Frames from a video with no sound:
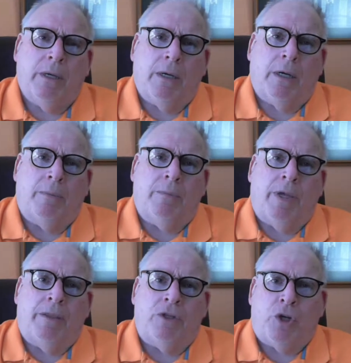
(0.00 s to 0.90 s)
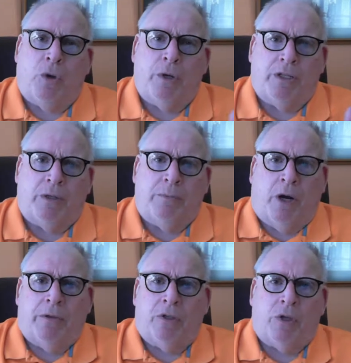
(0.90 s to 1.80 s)
And the joke is that
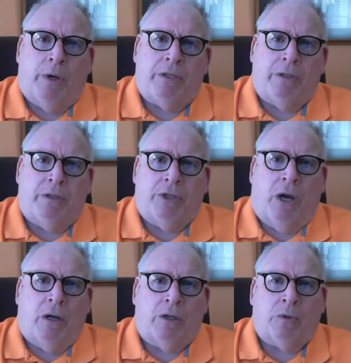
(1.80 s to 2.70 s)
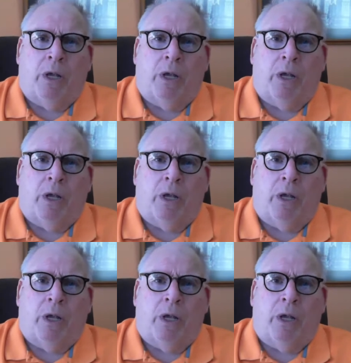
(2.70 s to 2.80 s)
Martha's going to the dogs.